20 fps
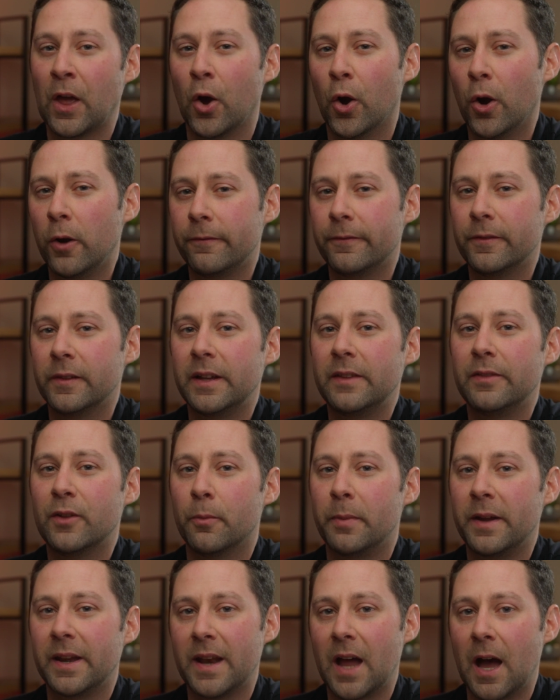Hopefully there'll
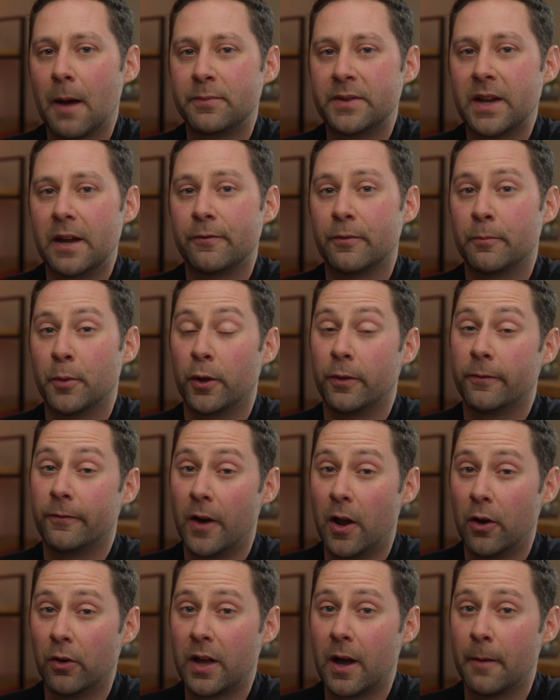be an update for both
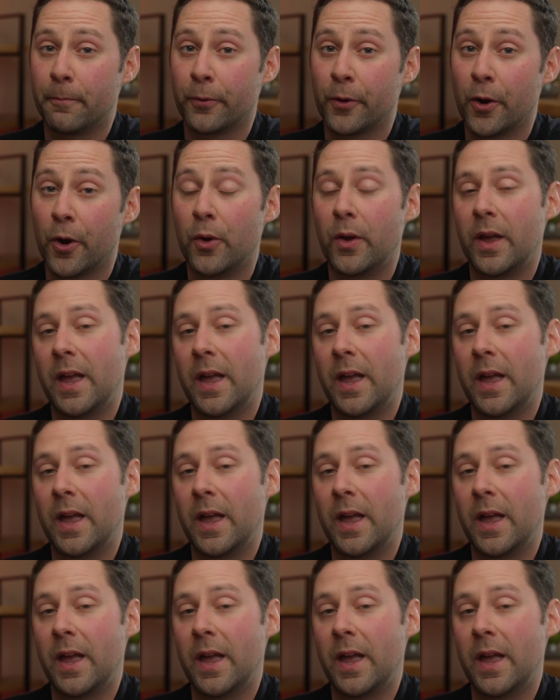Final Cut Pro